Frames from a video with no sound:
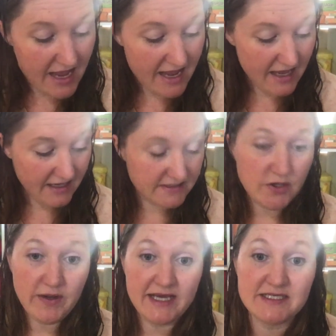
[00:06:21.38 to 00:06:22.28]
And
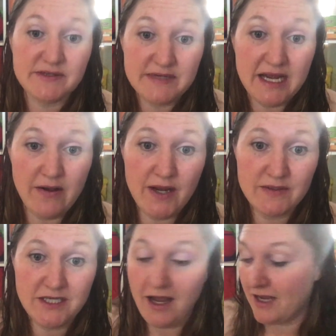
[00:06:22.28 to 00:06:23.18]
okay, so now I will
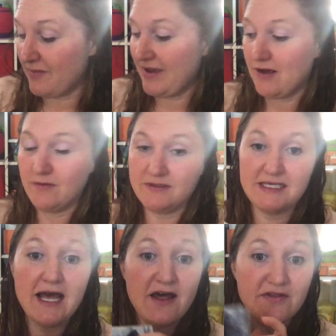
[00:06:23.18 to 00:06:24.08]
talk about
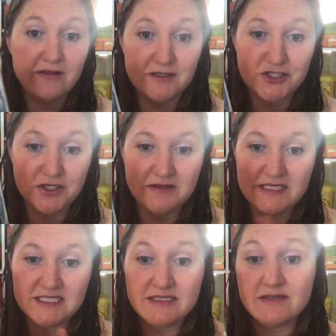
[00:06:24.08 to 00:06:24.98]
the literature.
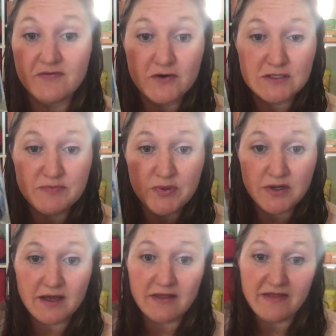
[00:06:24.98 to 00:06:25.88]
This is the first
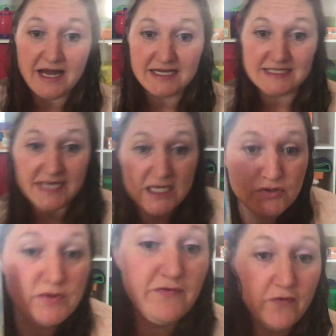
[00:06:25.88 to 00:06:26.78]
book that is
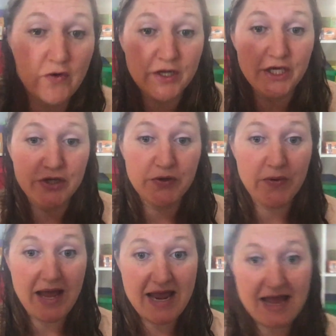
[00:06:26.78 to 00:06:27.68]
scheduled for you.
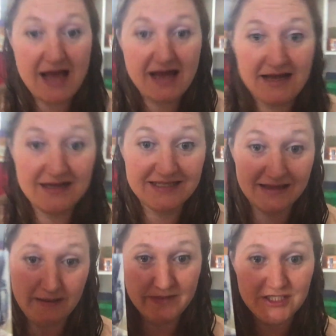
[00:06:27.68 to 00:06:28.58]
And
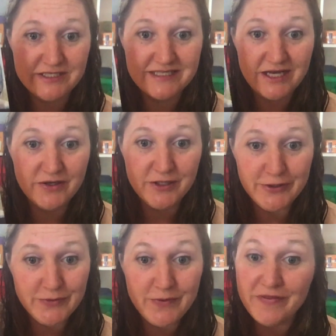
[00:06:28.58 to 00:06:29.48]
let me just tell
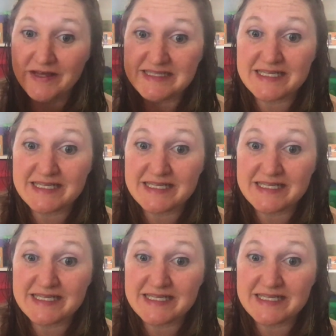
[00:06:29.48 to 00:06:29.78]
you, this